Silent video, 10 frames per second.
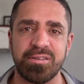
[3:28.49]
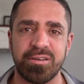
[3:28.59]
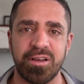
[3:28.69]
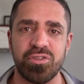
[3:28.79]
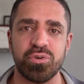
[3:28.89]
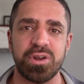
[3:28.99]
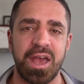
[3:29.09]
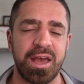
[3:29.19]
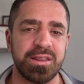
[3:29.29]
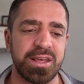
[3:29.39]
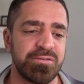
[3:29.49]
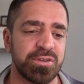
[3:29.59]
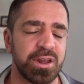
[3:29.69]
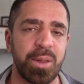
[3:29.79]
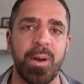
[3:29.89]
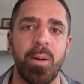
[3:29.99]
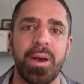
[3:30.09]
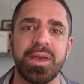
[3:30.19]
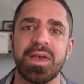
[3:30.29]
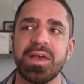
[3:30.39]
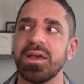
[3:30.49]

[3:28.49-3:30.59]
600 and even the lapel mic,